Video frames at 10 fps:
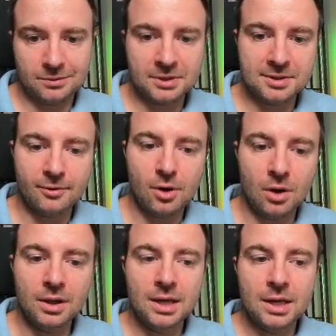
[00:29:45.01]
First of
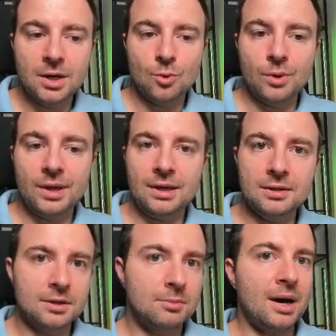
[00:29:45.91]
all, we
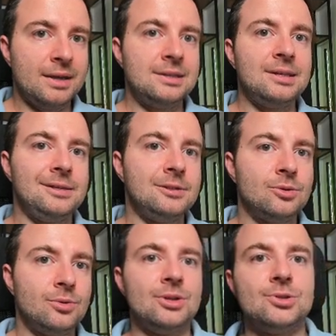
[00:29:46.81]
either might need
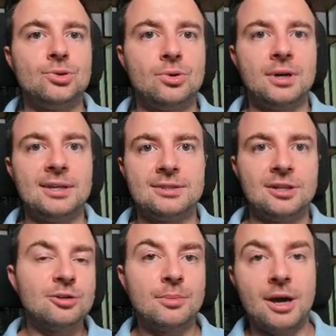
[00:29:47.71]
to ensure a
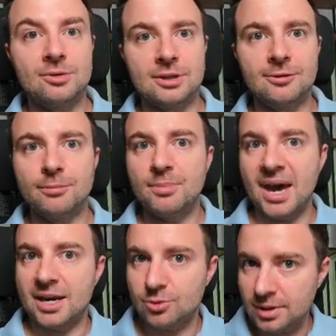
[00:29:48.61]
certain amount of
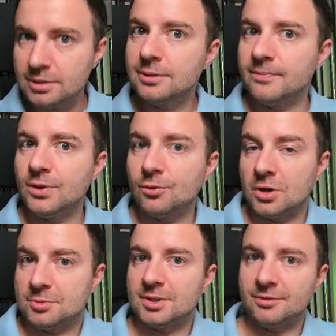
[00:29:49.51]
bandwidth
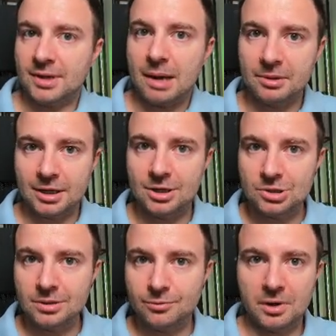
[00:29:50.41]
for a specific application.